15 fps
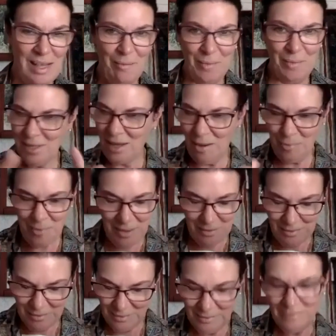I must come
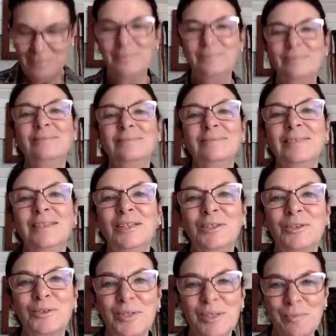and look
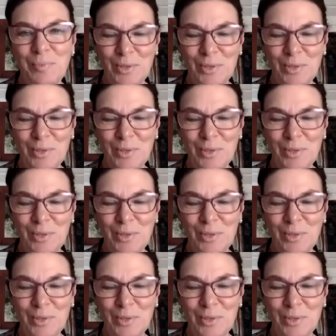through his